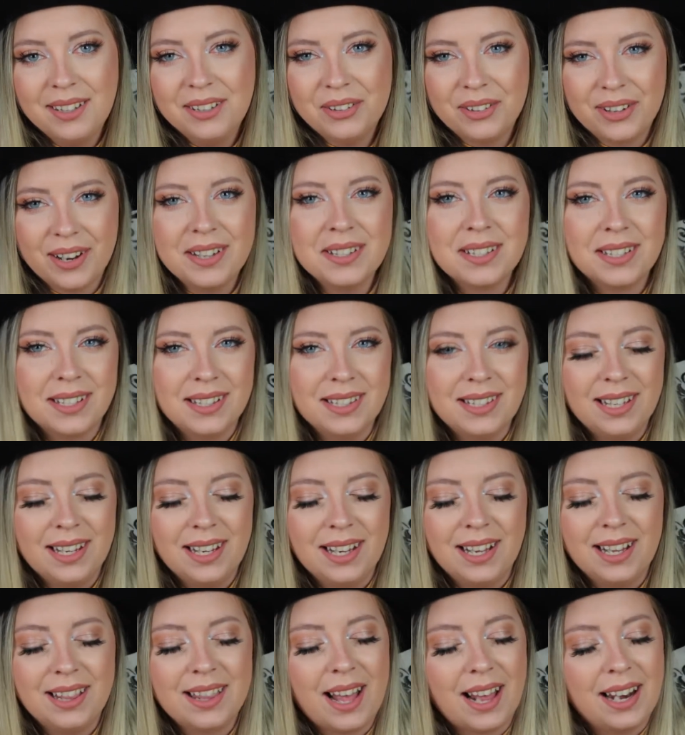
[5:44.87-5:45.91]
You guys can
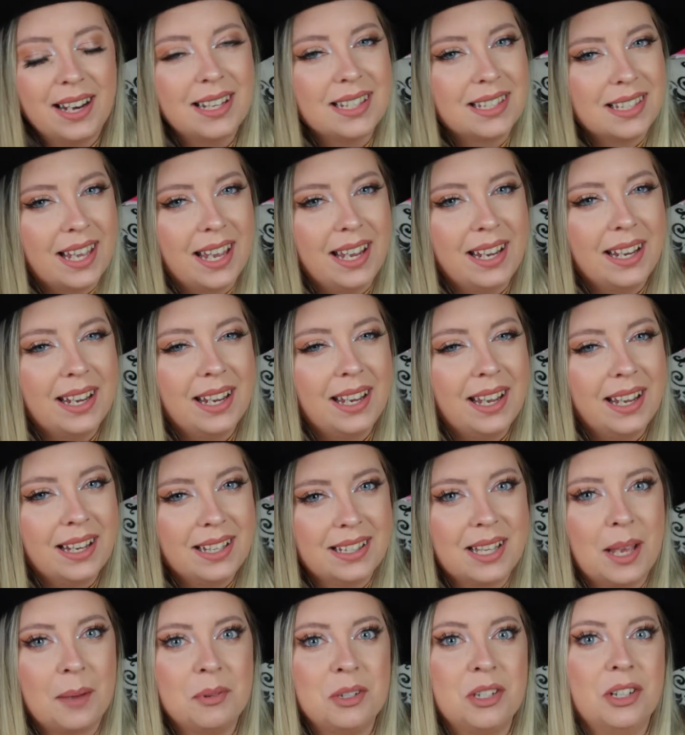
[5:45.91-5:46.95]
see that it's like
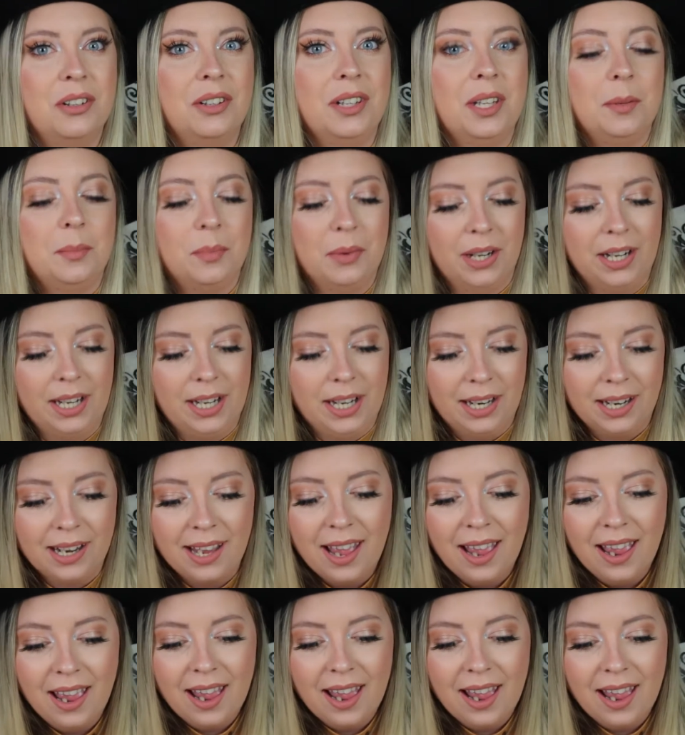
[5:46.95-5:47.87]
exceptionally pretty.